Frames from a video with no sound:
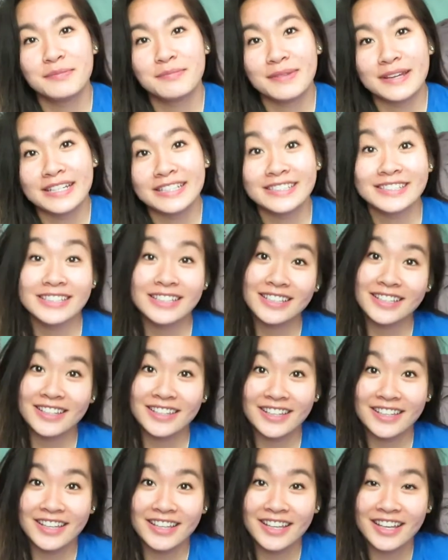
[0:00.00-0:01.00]

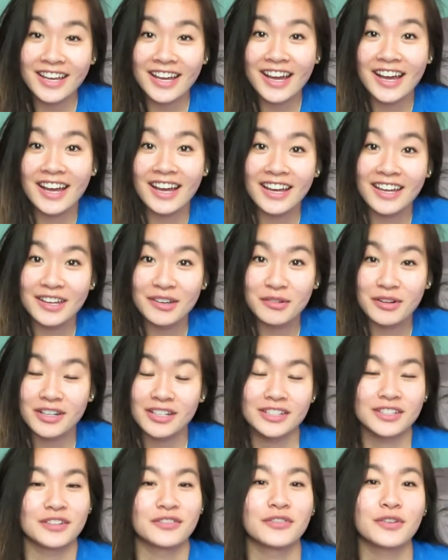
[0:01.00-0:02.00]
Basically, I
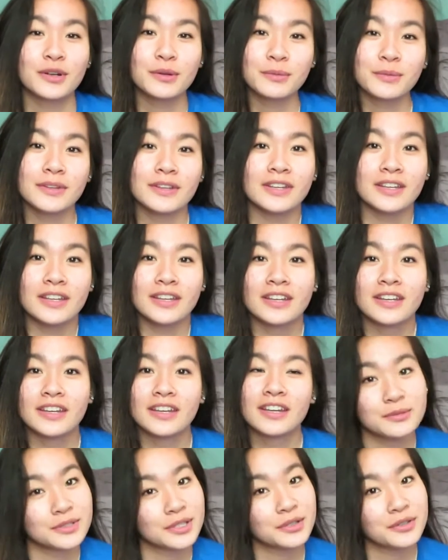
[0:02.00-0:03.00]
wanted to formally
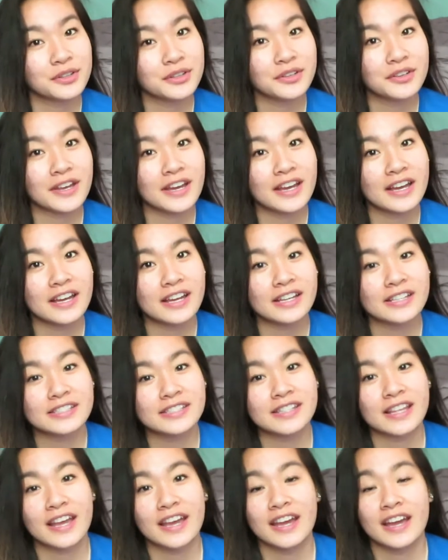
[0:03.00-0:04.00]
share with you
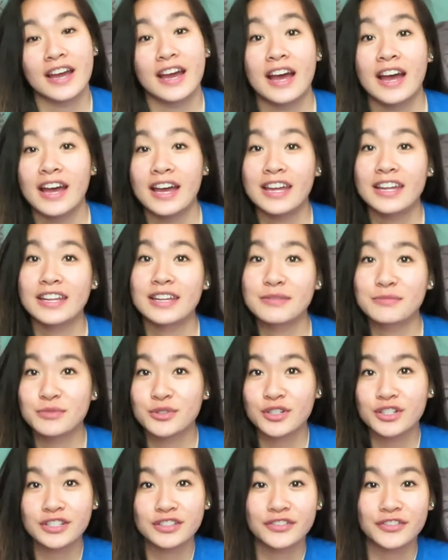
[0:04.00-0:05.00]
guys that I am
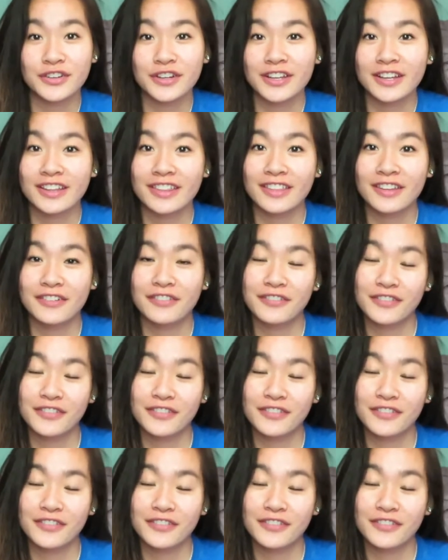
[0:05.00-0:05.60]
transferring in the